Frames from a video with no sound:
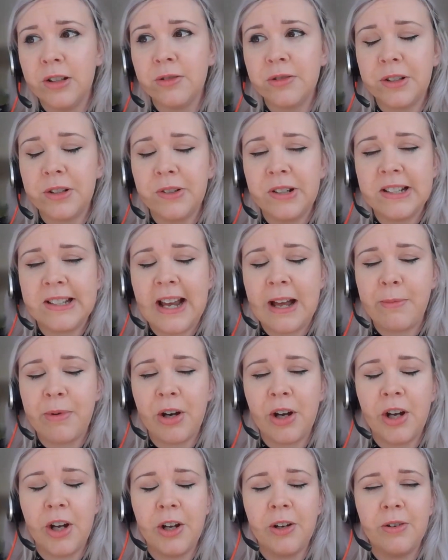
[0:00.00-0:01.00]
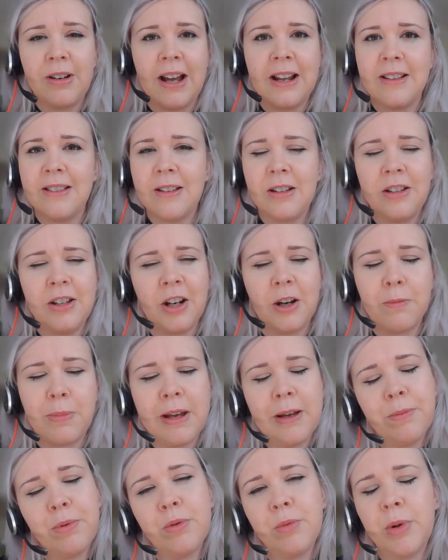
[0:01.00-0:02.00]
you'll do a demo, like that,
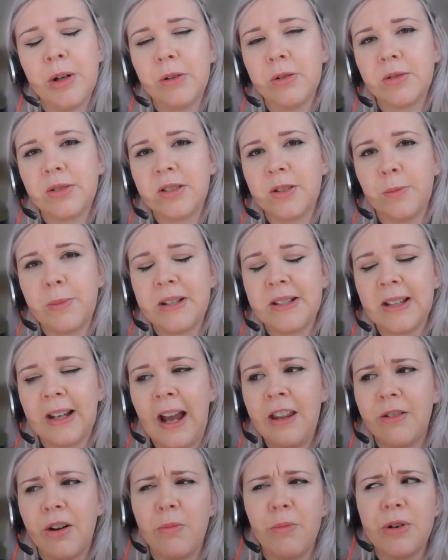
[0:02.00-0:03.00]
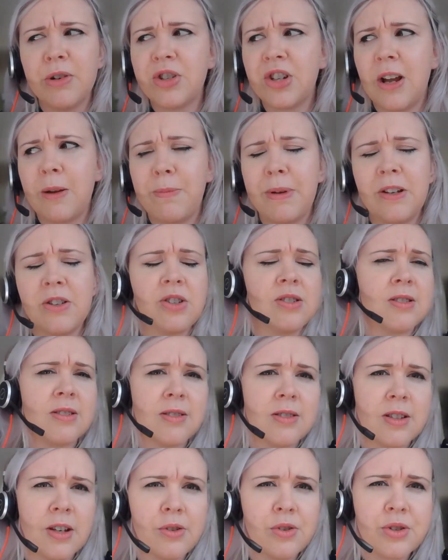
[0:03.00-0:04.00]
people will still be together and we'll share
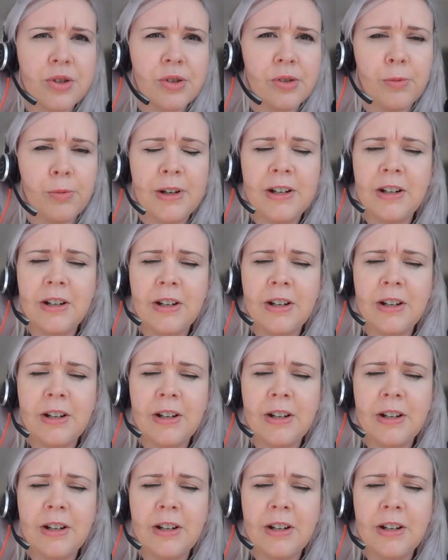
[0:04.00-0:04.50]
pictures on social.